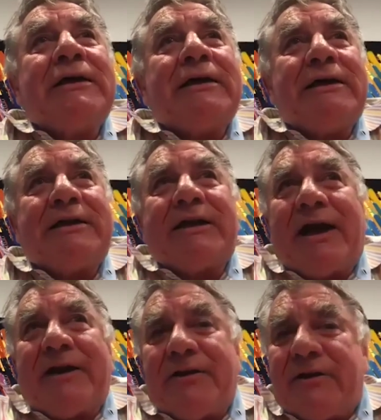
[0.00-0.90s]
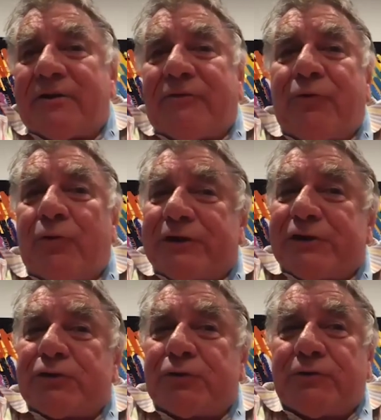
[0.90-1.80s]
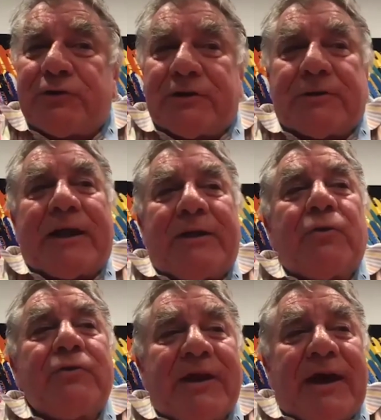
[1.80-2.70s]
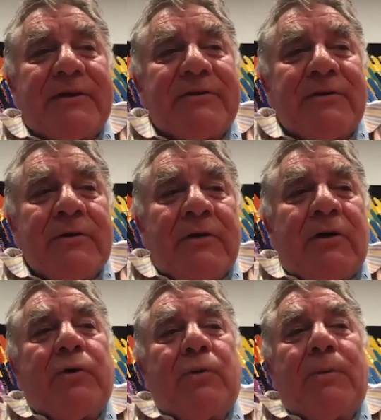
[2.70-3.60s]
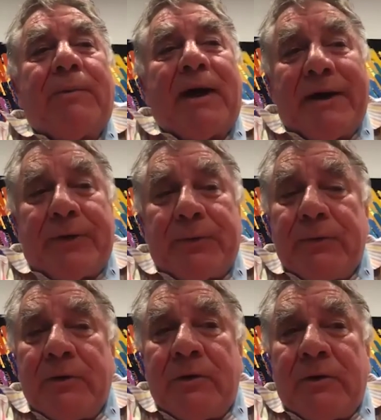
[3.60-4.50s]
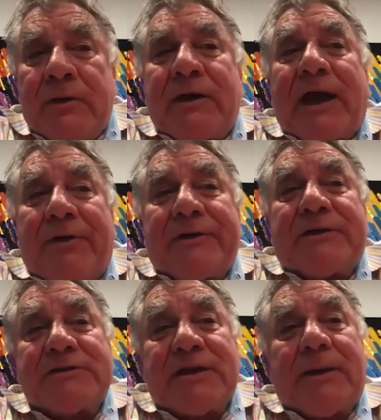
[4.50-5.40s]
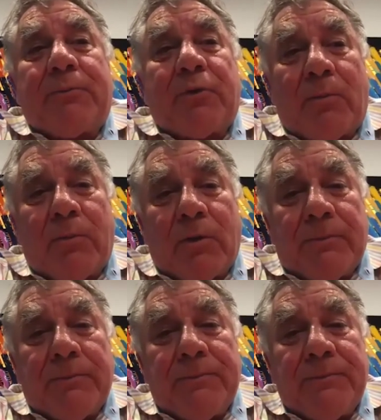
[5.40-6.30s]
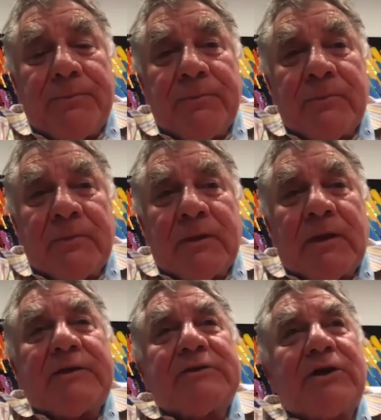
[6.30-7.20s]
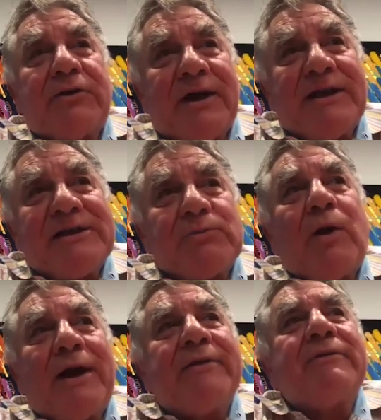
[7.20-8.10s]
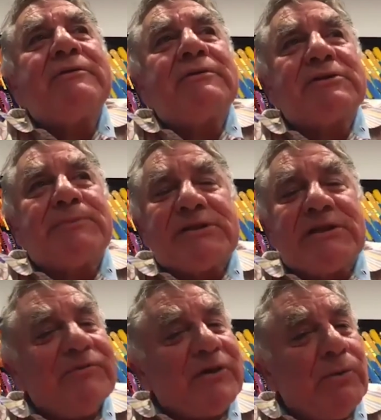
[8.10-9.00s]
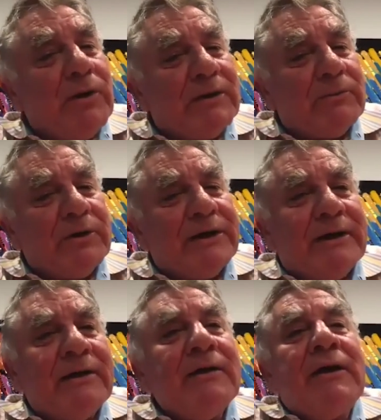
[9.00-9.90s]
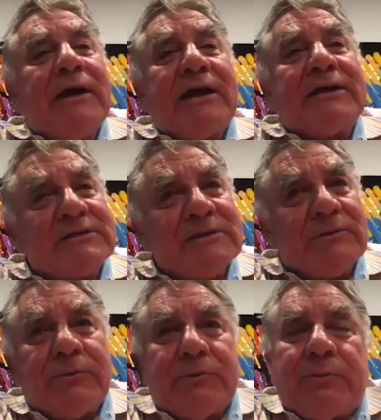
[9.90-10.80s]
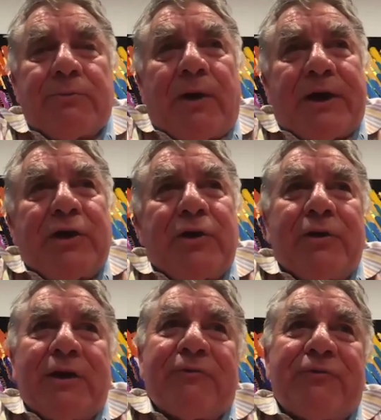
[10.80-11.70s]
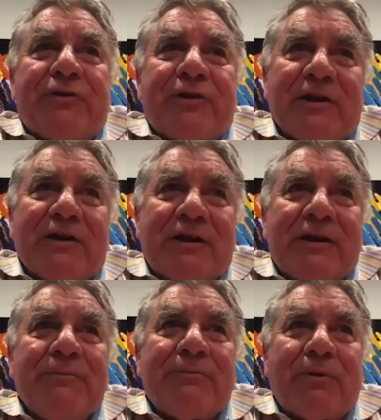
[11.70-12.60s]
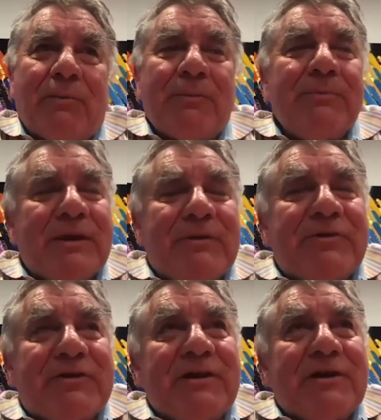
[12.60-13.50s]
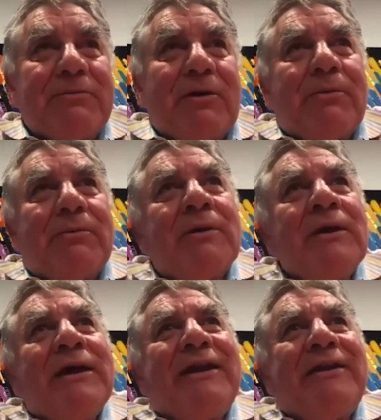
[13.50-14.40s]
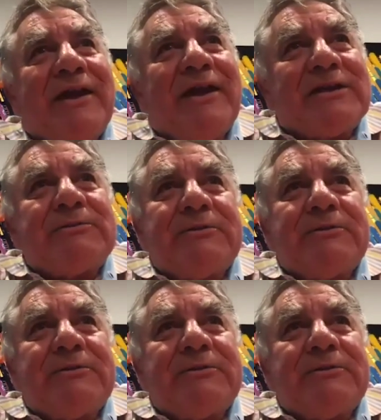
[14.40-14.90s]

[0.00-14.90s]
indicated that the 40 children that they looked at who were male carried the same problem. And so that is one specific one where, yes, by curing the fertility problem, the infertility problem in that